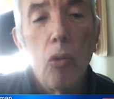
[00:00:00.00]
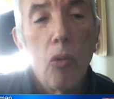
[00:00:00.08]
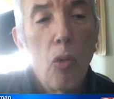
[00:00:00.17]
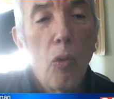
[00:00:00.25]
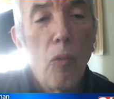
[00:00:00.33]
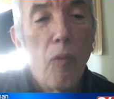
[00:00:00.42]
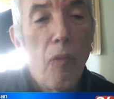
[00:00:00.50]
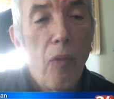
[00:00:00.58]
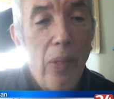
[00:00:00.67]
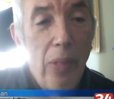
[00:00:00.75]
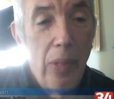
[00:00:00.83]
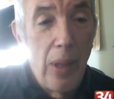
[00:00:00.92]
do for
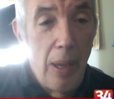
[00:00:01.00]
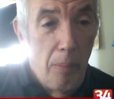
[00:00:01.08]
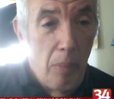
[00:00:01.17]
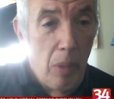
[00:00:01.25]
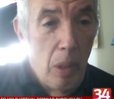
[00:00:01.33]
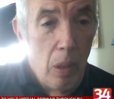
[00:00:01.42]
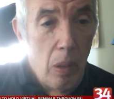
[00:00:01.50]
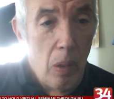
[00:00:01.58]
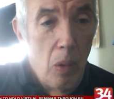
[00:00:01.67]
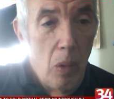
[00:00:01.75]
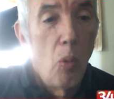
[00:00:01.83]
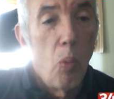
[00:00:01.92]
them?
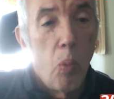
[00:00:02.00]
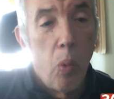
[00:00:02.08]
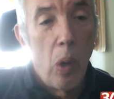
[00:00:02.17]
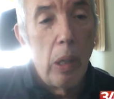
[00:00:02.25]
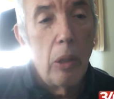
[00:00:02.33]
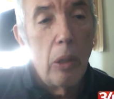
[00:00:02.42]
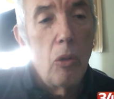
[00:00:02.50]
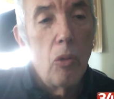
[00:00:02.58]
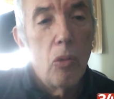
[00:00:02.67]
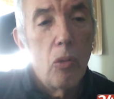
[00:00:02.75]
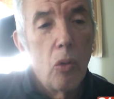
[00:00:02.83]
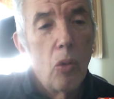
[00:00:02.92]
What can you
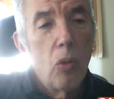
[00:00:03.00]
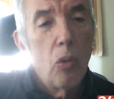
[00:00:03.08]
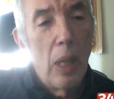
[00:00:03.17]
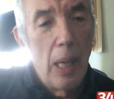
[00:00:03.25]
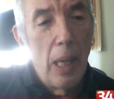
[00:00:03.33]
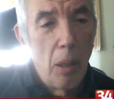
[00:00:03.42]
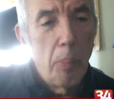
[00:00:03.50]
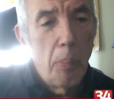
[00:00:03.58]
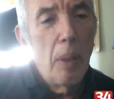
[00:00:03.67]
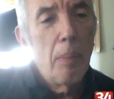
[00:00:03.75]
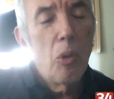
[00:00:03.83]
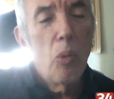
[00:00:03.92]
do to help
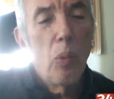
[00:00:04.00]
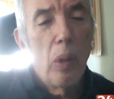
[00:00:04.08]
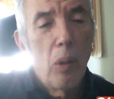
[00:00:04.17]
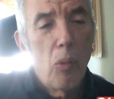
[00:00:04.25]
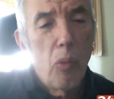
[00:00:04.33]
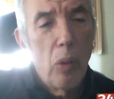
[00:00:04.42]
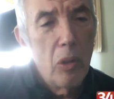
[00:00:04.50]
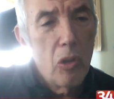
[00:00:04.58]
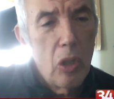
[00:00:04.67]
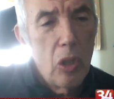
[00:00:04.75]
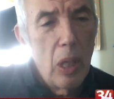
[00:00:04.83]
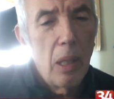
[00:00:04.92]
them to
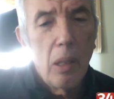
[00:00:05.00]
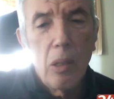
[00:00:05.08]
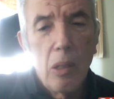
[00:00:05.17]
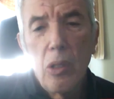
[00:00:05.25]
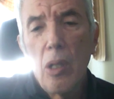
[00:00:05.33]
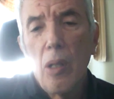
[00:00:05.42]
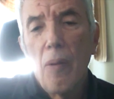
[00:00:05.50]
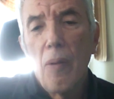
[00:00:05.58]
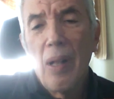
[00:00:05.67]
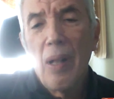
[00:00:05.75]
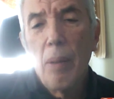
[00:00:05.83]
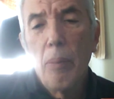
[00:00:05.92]
increase sales, to
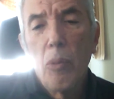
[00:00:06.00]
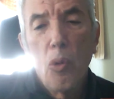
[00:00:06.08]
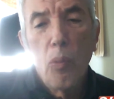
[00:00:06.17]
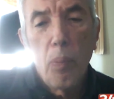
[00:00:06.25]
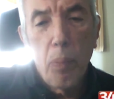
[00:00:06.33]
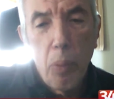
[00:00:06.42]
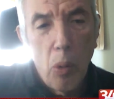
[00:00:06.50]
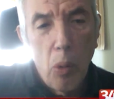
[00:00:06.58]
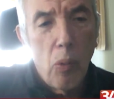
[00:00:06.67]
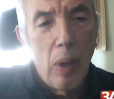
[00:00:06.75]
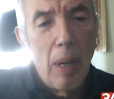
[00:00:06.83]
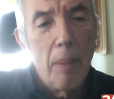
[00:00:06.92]
develop new
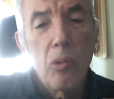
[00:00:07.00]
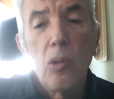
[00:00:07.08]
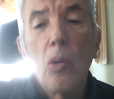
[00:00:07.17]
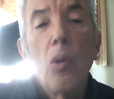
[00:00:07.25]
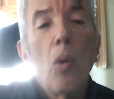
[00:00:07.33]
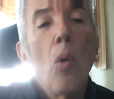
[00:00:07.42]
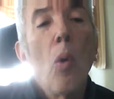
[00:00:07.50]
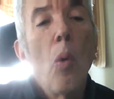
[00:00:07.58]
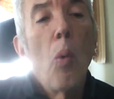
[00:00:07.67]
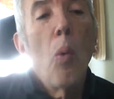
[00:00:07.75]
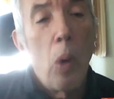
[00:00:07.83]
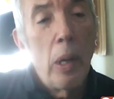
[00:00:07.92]
programs?
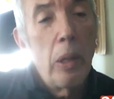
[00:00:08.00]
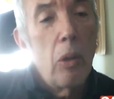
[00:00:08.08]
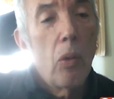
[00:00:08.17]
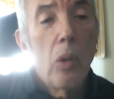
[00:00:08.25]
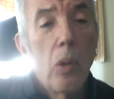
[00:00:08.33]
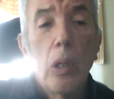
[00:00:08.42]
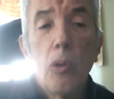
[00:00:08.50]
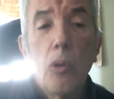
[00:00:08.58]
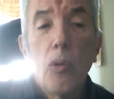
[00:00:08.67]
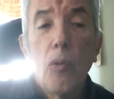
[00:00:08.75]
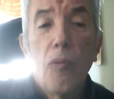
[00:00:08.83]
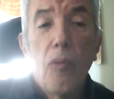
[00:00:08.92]
What are you going to
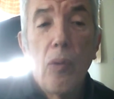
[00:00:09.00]
do for